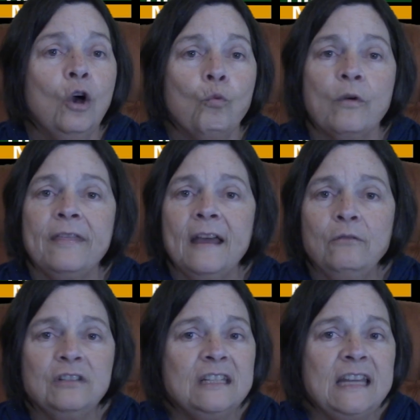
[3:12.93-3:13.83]

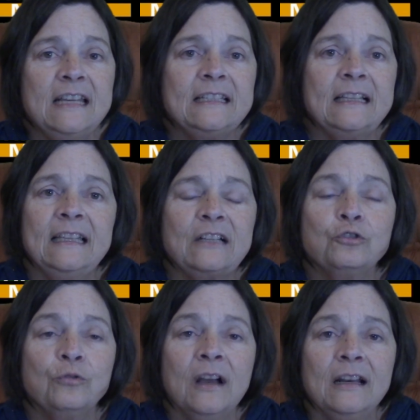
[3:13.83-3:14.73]
Without today's
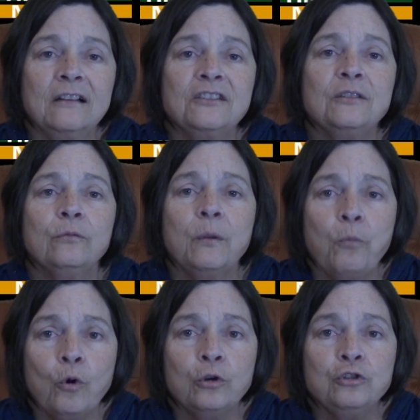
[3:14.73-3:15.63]
electronics,
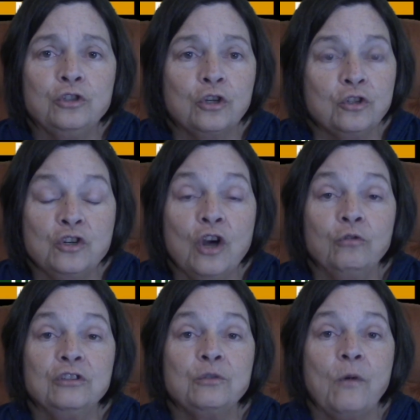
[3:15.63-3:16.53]
reporters took
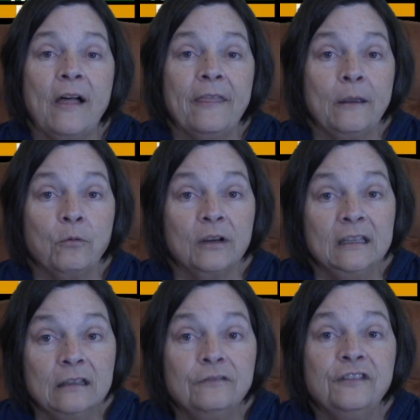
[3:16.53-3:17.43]
notes while they were
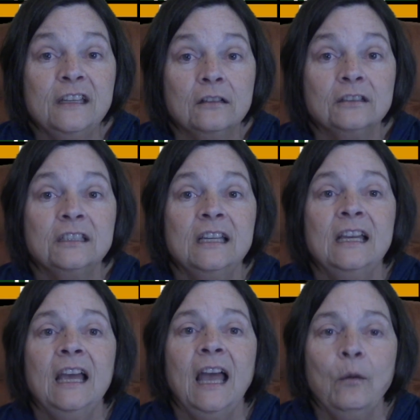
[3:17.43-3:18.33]
in the field,
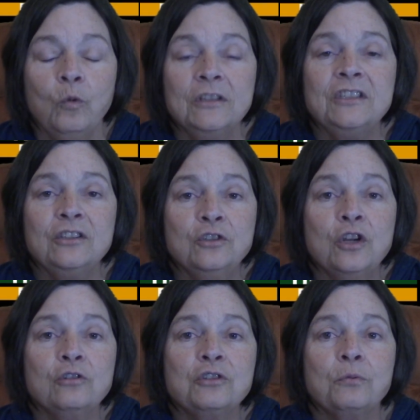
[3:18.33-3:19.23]
and once their
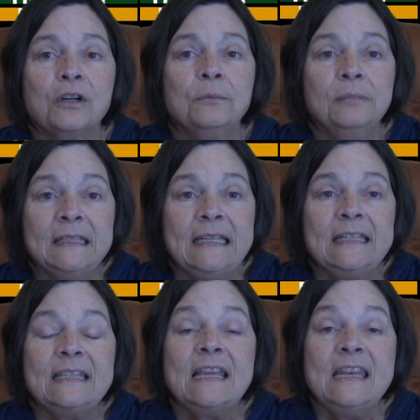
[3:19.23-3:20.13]
notes were
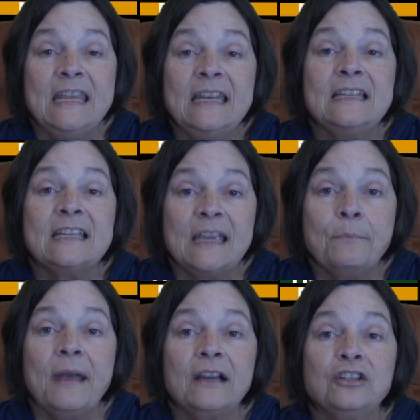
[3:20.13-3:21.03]
complete, they needed to
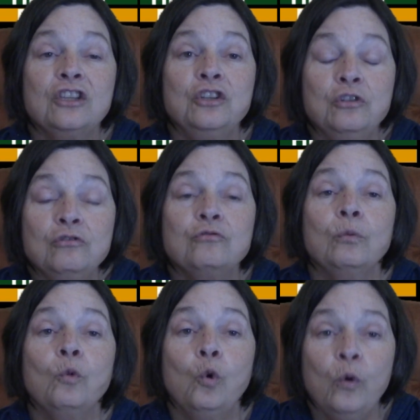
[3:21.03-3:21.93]
get back to the
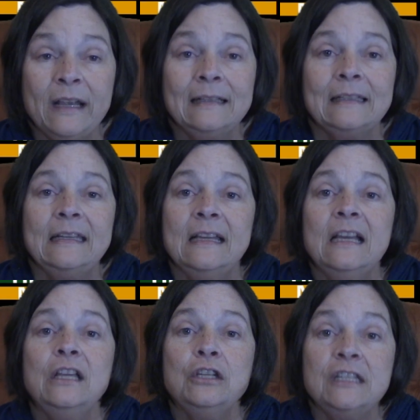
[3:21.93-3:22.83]
newsroom quickly
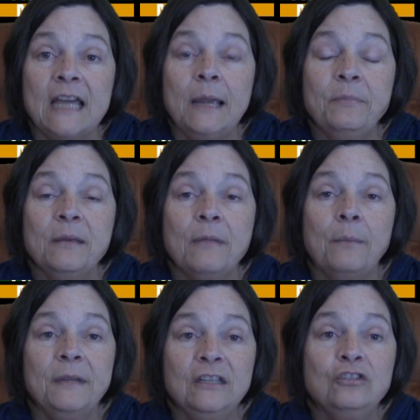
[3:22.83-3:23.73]
to type them
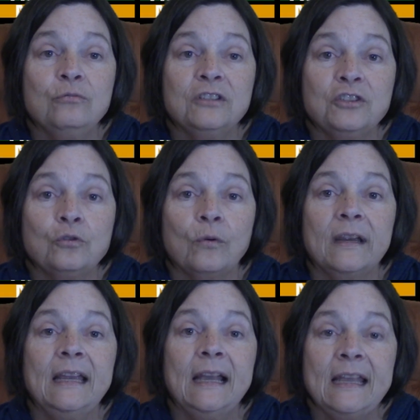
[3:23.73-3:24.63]
up into a
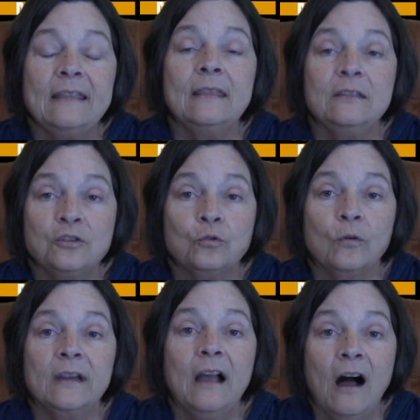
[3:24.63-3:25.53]
story and get the
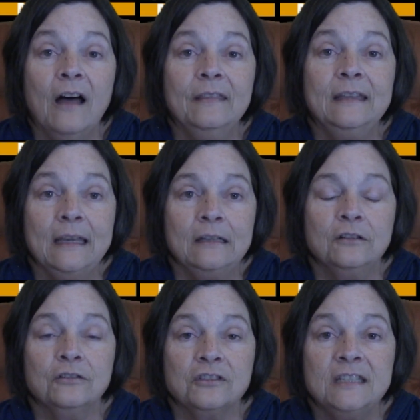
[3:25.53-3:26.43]
story on the
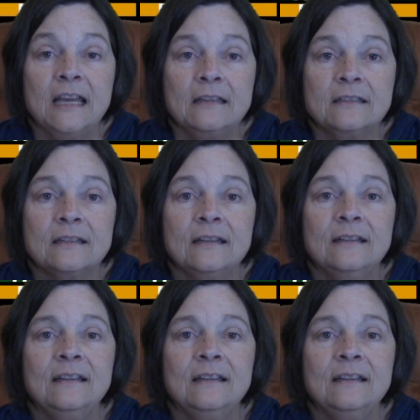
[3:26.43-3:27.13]
editor's desk.